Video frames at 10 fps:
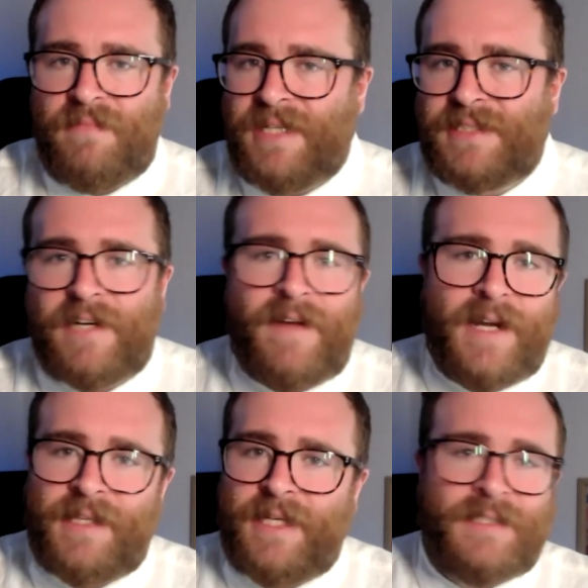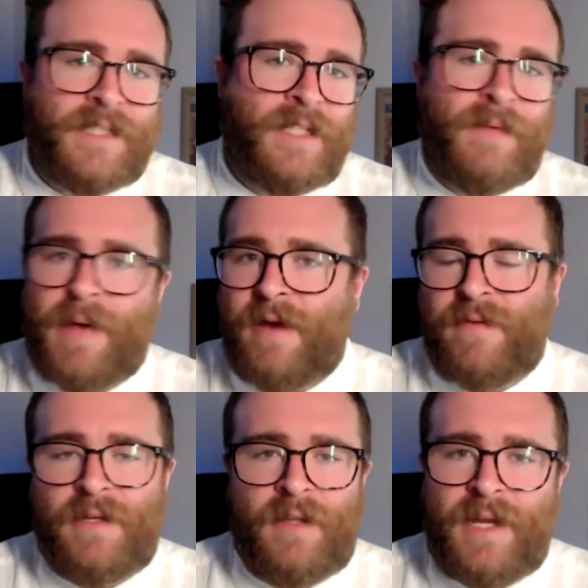Indirectly, it's going to be
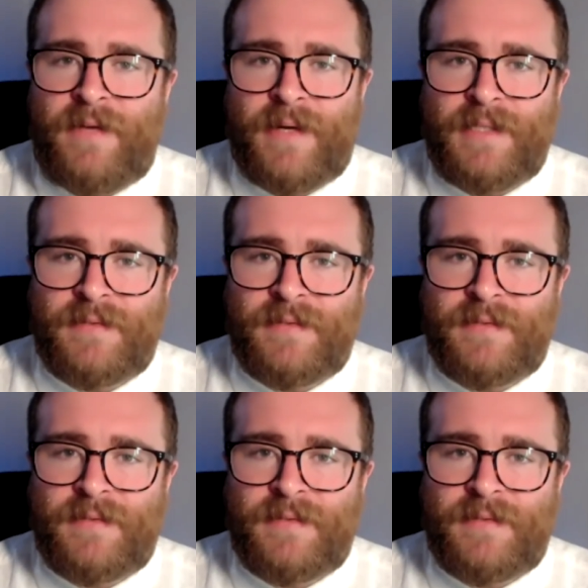powering a lot anyway.